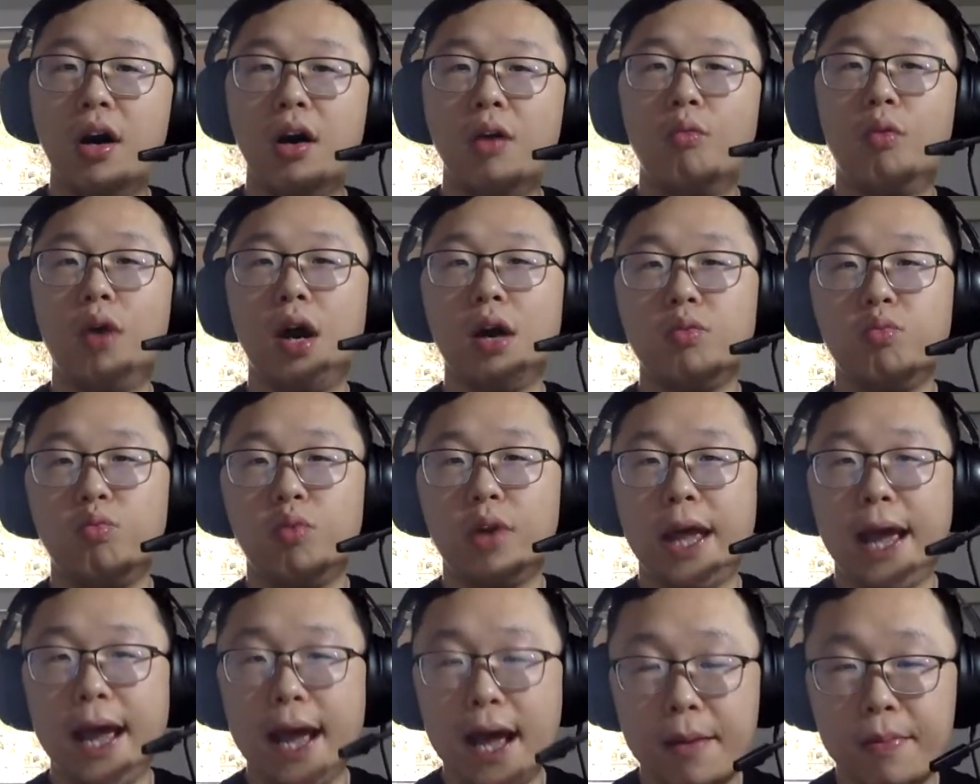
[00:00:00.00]
what
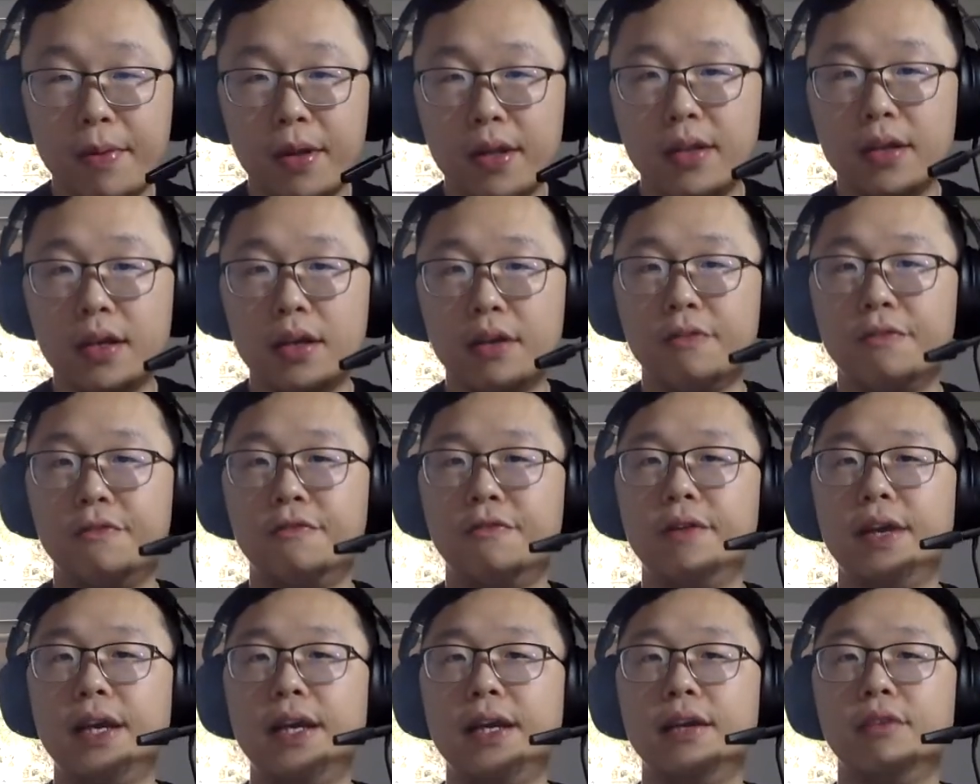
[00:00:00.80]
would happen if
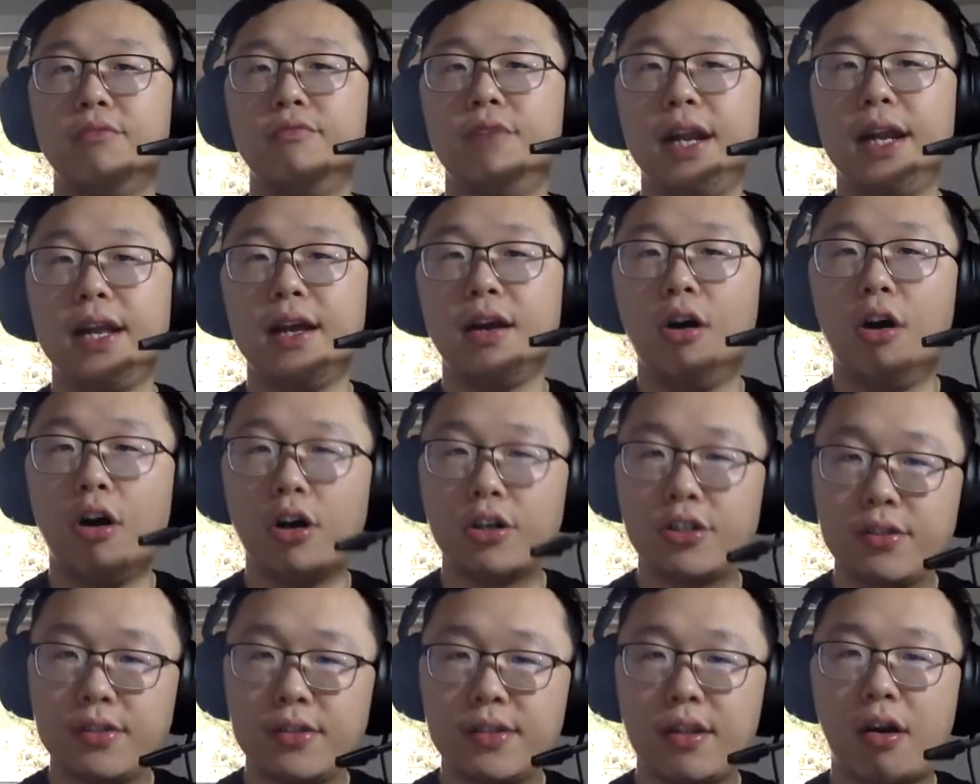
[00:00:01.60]
we really
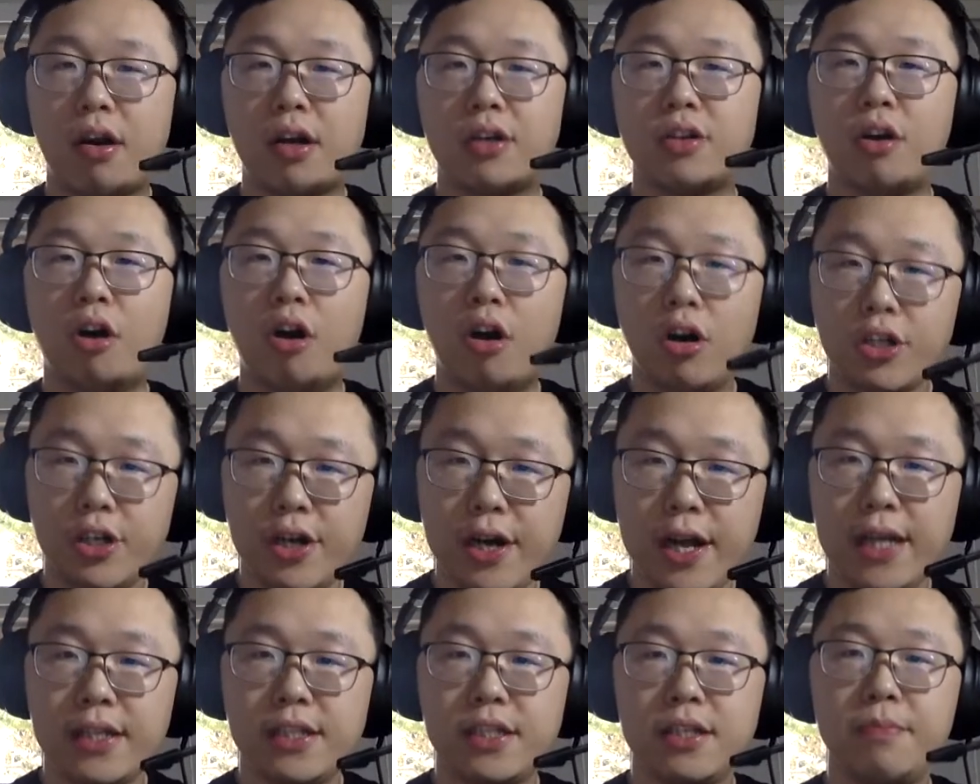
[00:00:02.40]
start
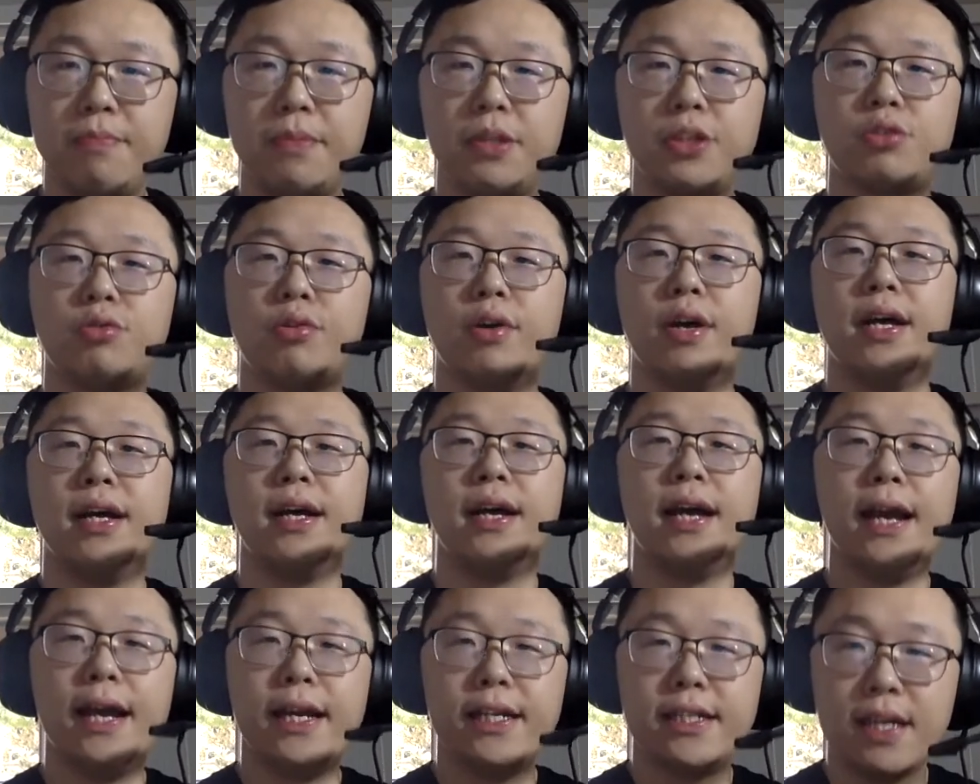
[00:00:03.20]
alternating between
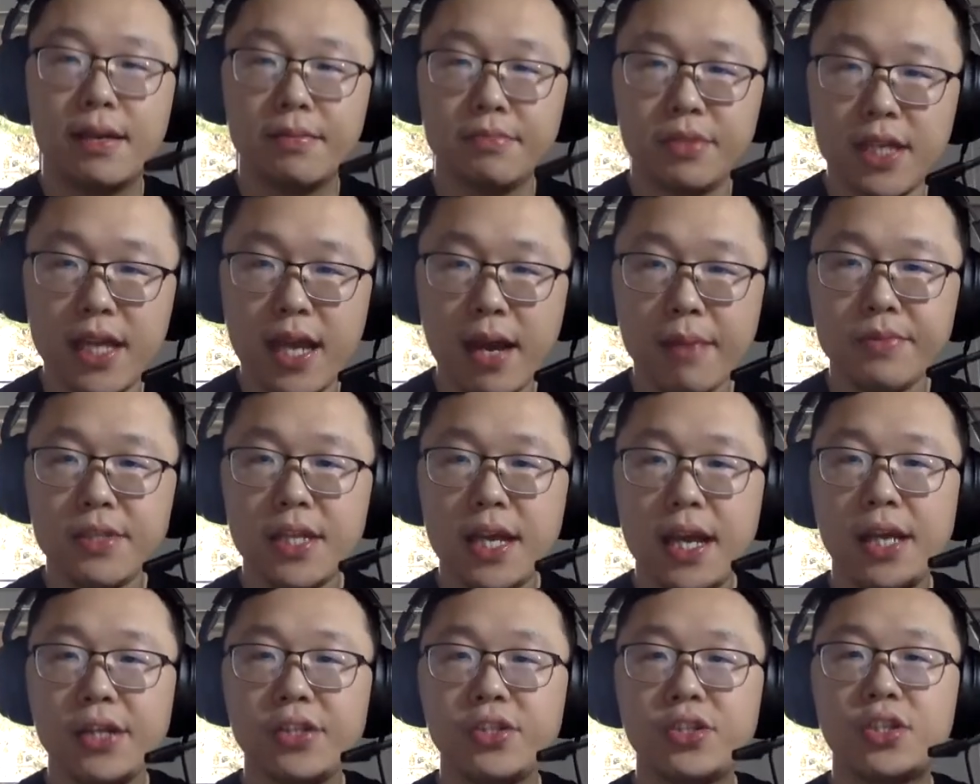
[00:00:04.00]
HMC
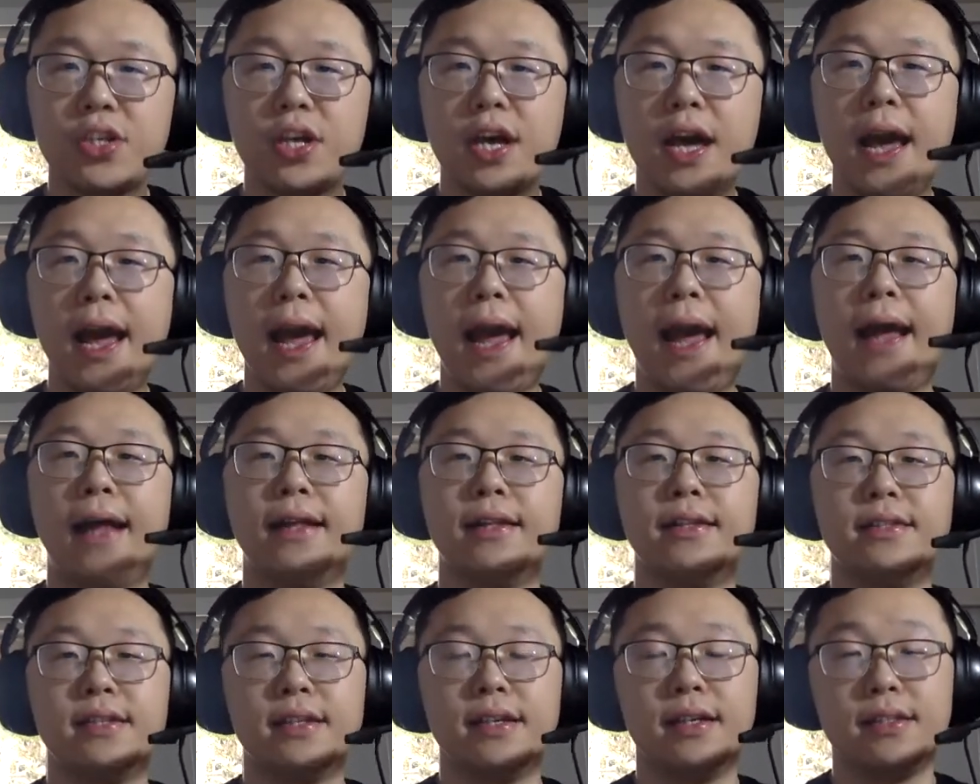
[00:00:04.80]
updates
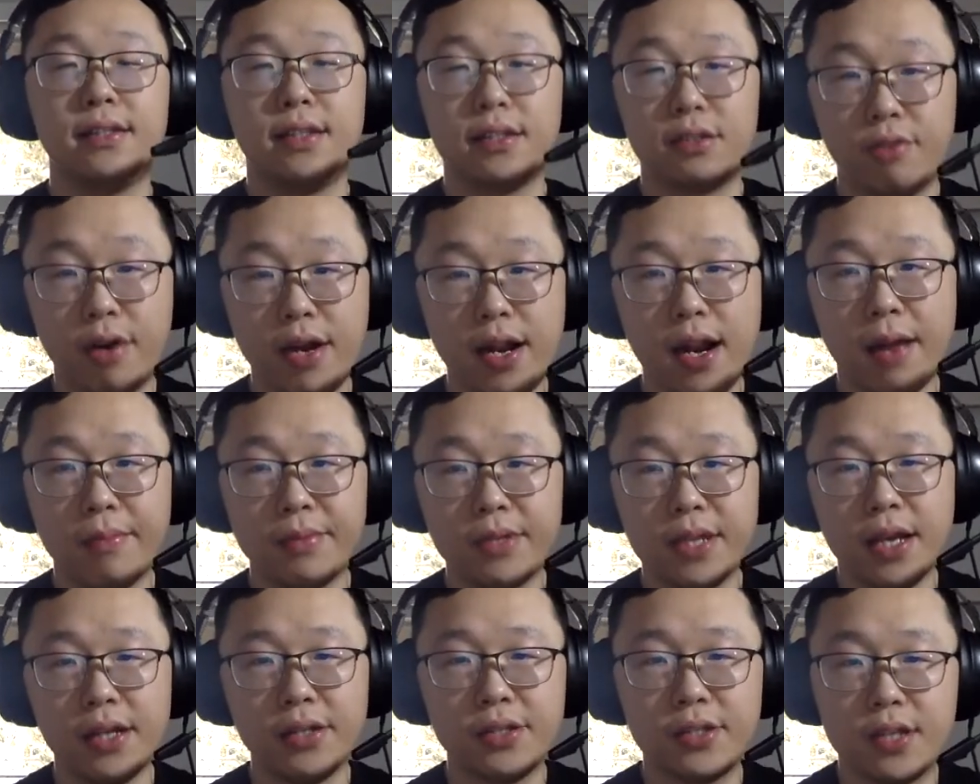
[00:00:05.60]
and discrete
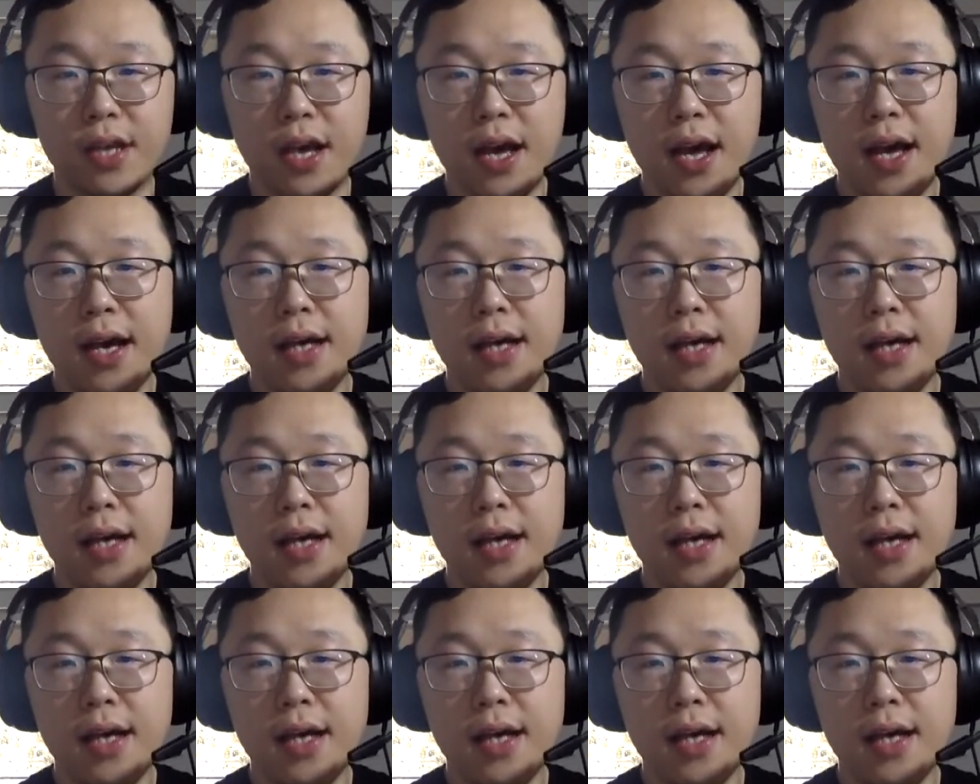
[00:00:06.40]
updates?